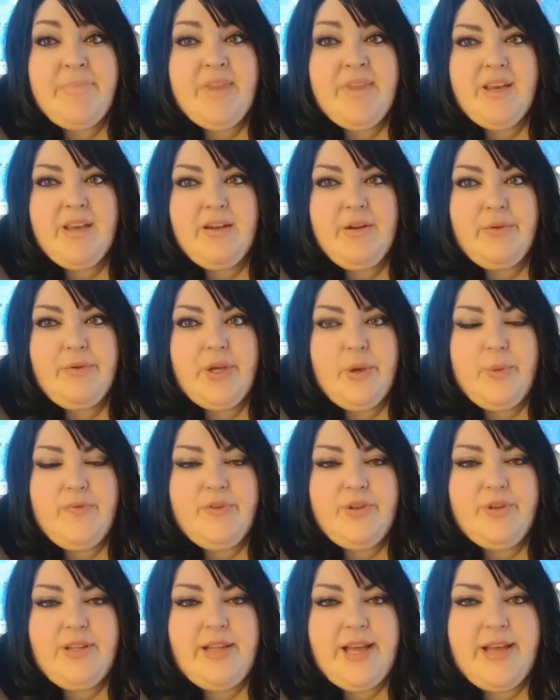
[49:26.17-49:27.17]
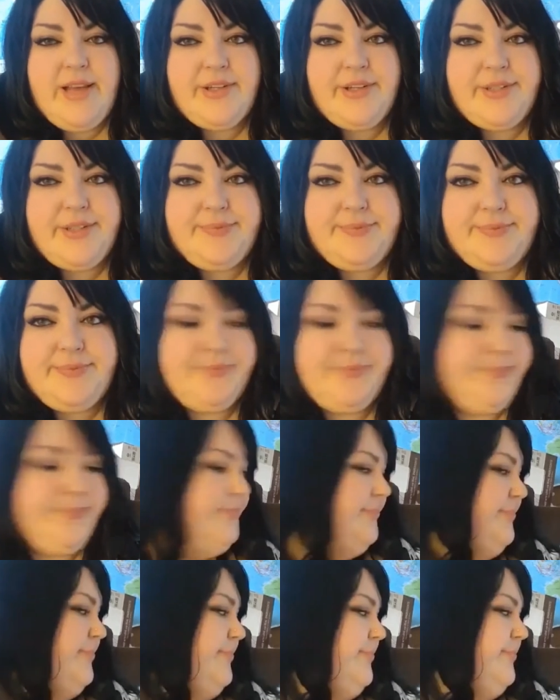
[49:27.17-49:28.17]
Can only hope for the latter.
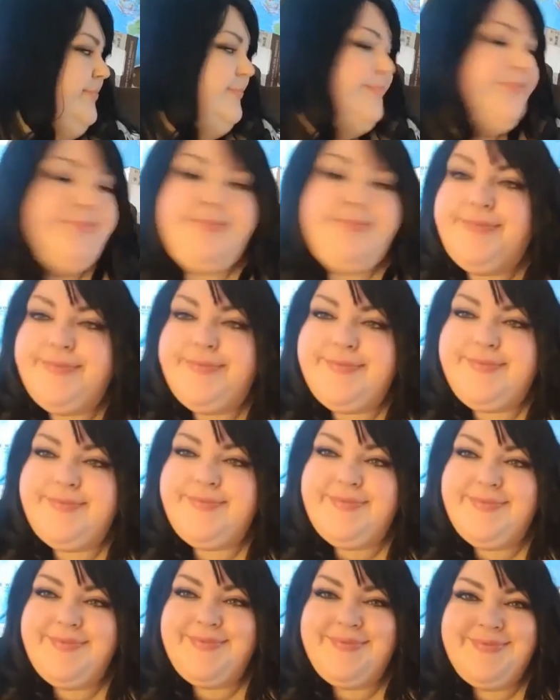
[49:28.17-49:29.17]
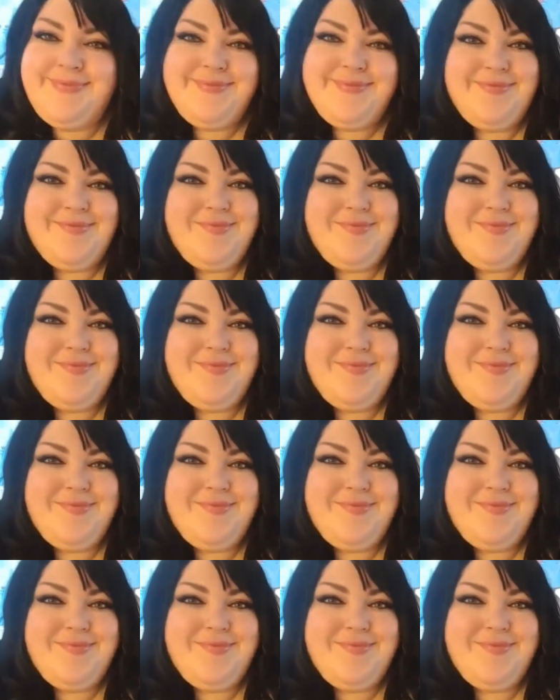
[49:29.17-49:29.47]
It